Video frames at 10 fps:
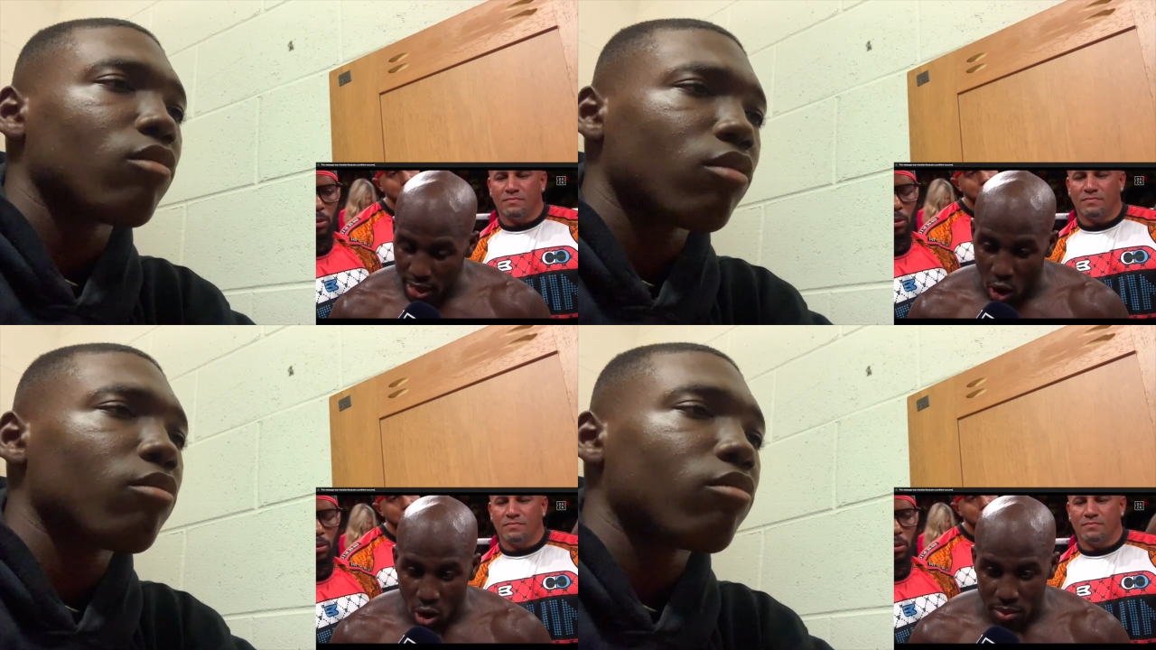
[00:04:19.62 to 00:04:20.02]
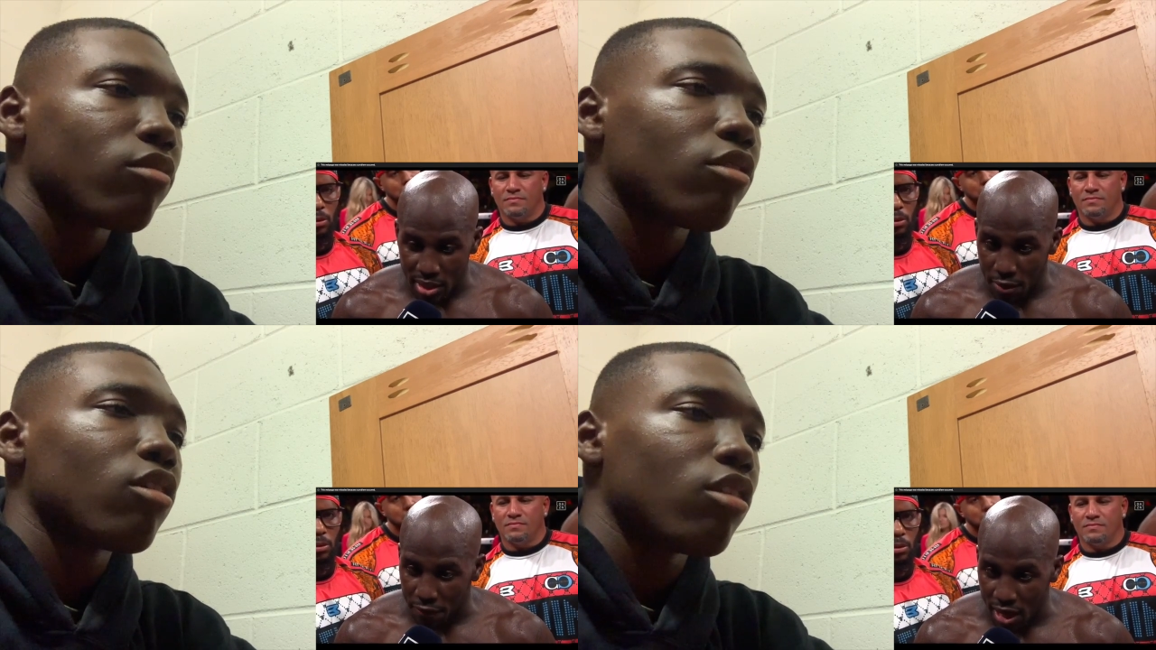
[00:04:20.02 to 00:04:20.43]
Speaker 1: and go
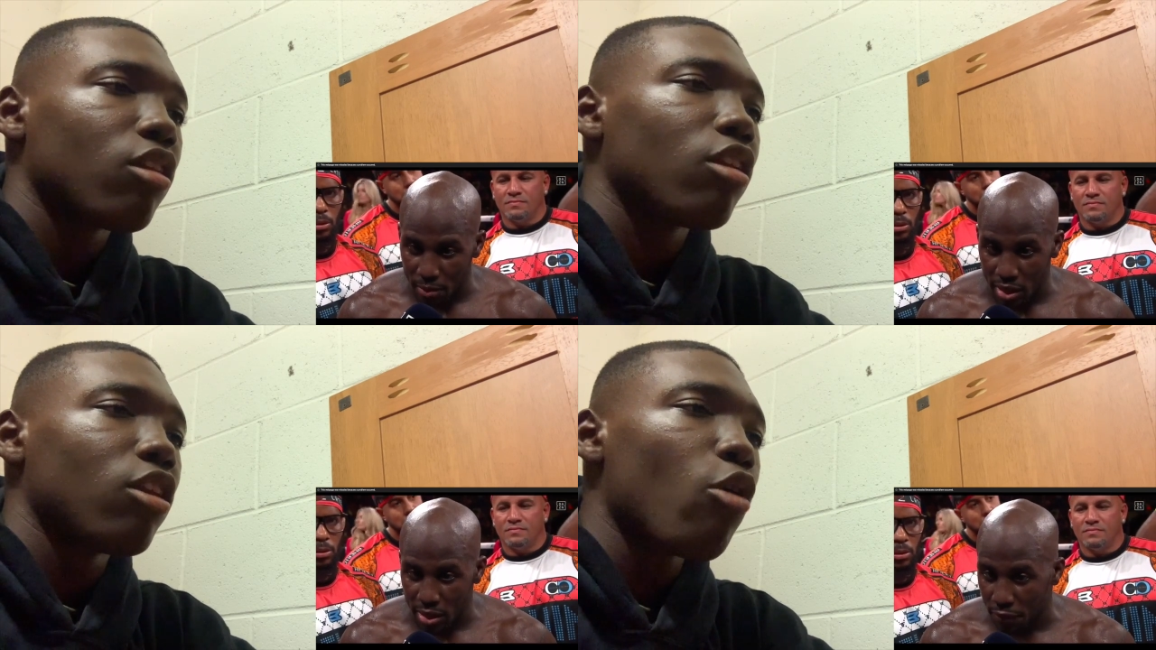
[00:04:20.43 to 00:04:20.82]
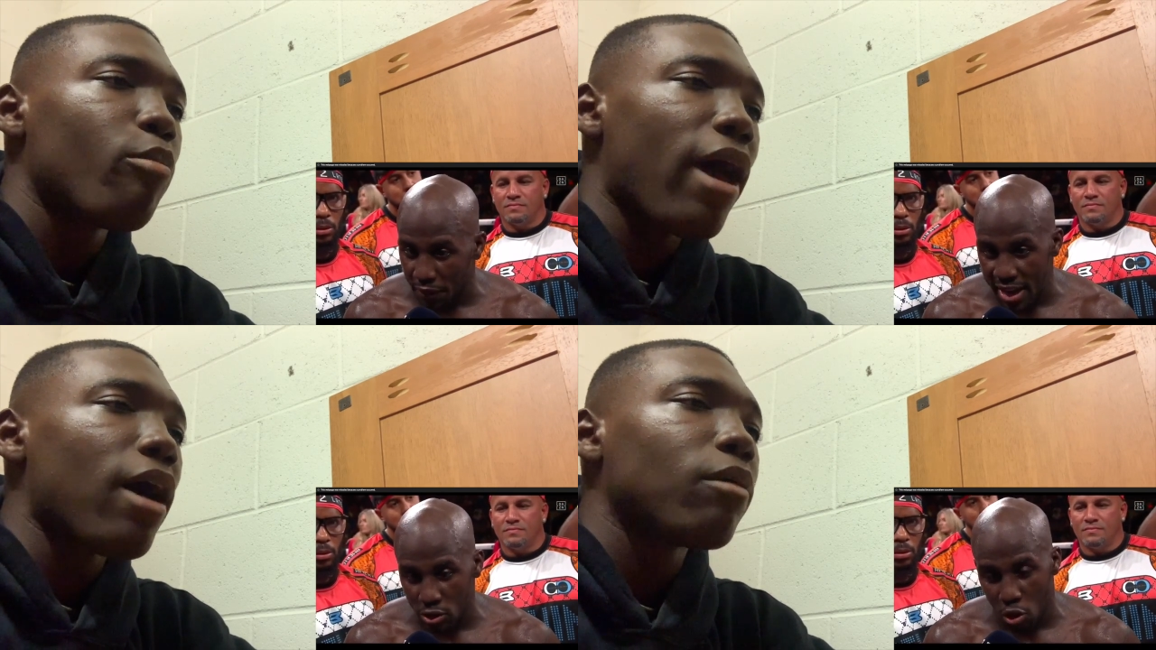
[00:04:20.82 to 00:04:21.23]
home to your family.
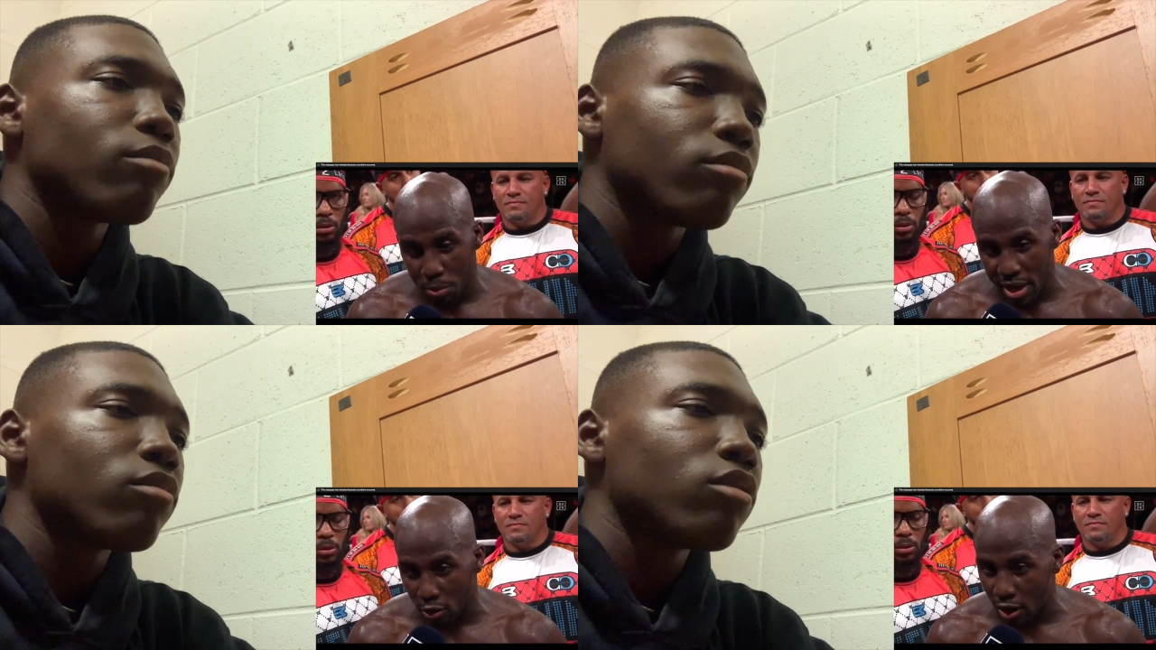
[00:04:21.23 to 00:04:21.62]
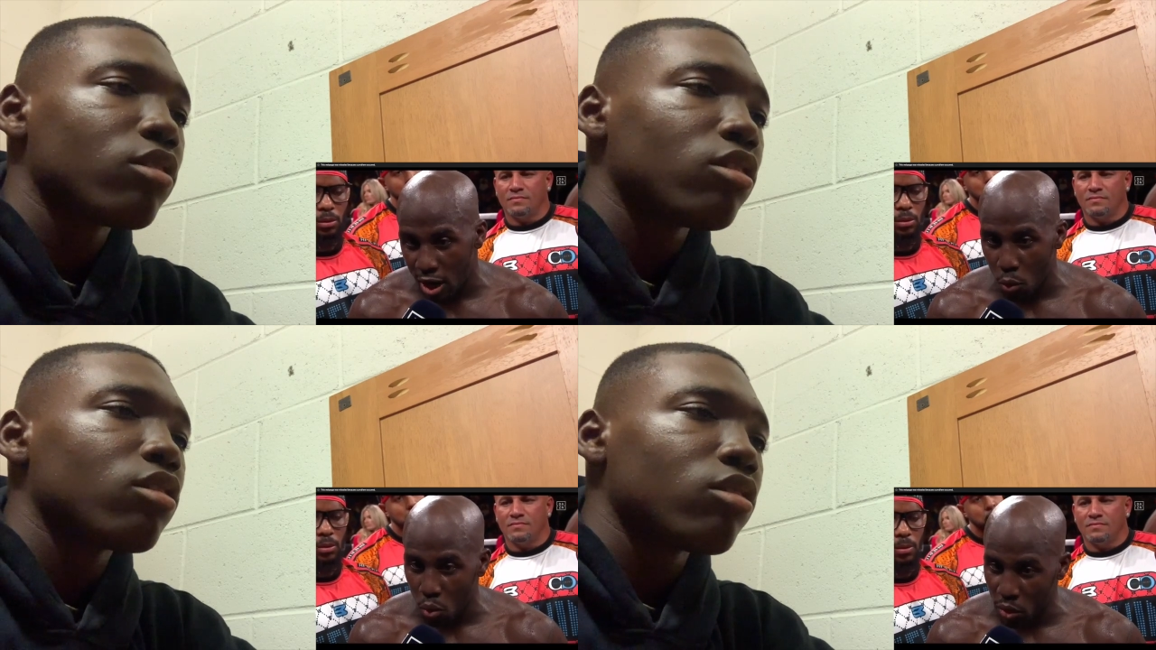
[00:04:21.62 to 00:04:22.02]
No doubt. You're gonna be
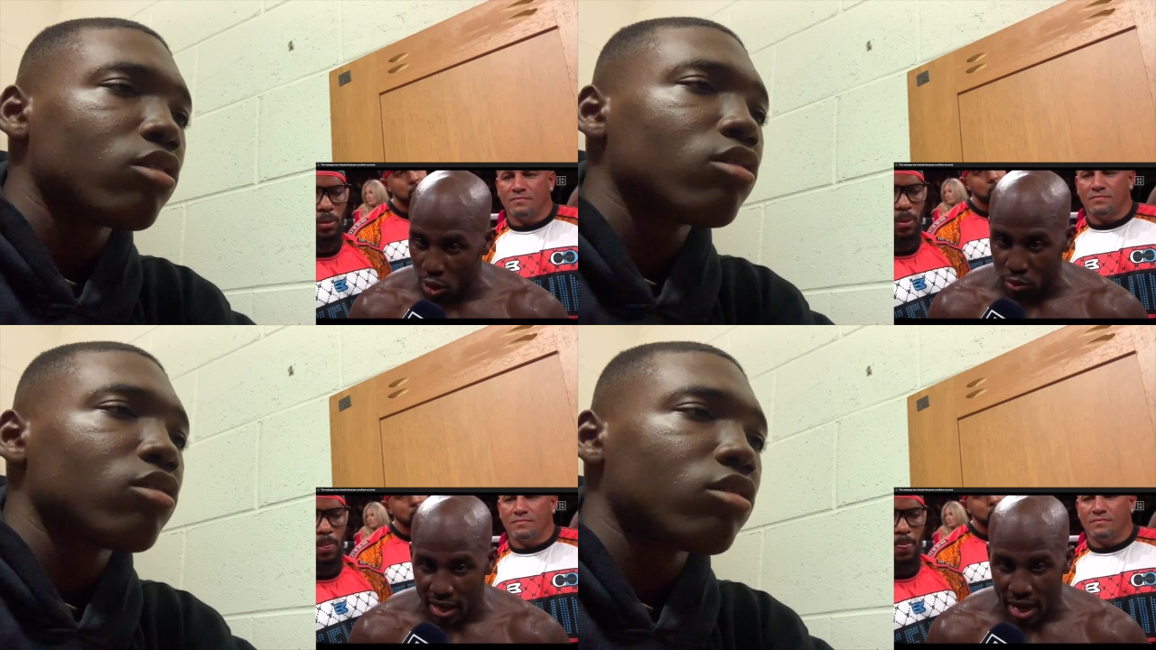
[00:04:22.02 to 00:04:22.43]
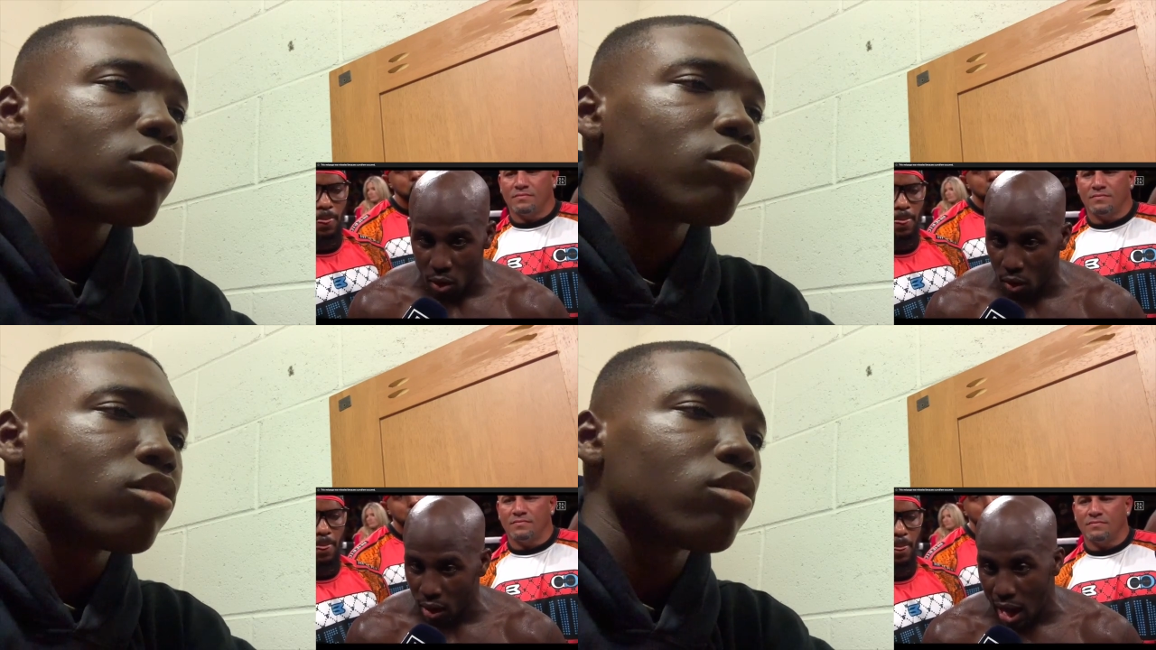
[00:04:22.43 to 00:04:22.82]
around when you dead or